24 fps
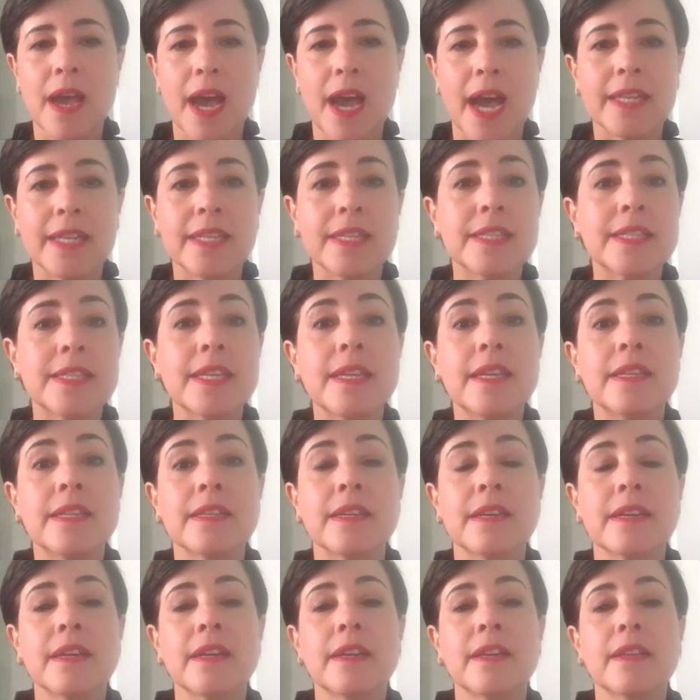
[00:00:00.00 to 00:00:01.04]
And
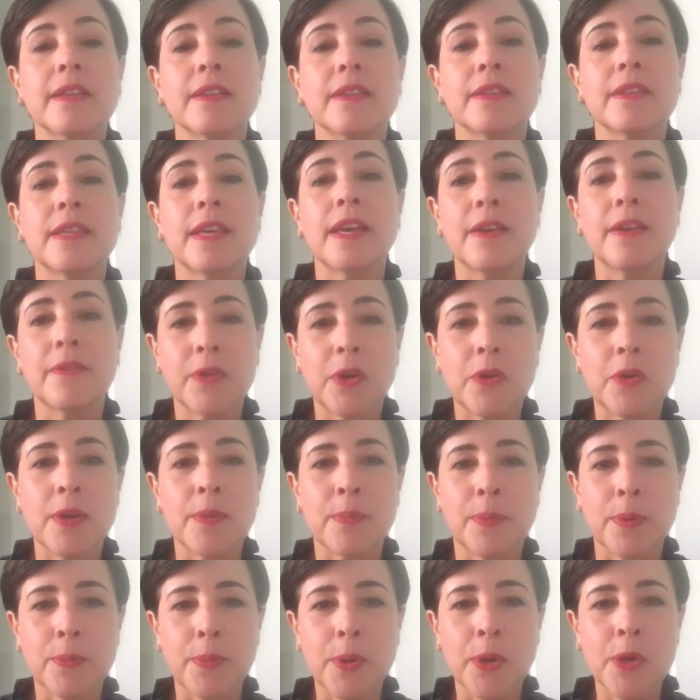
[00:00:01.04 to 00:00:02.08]
indeed, their very
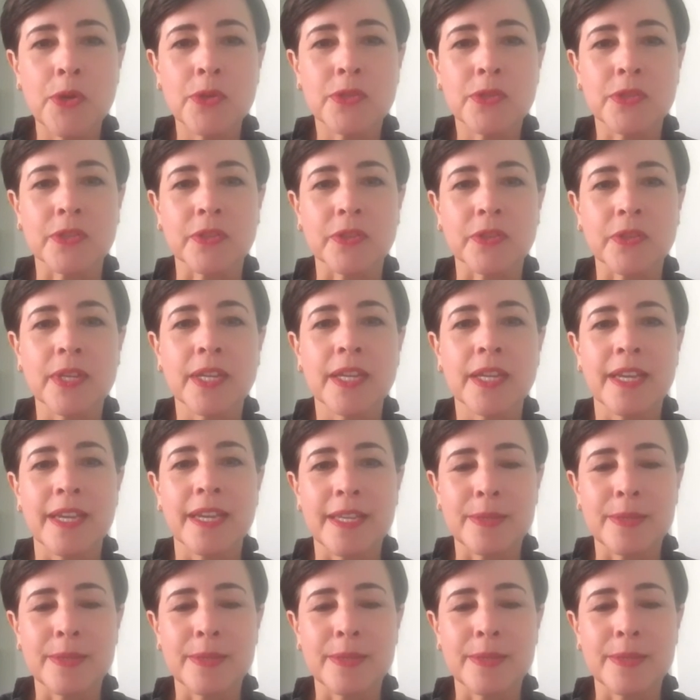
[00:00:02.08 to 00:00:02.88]
proposal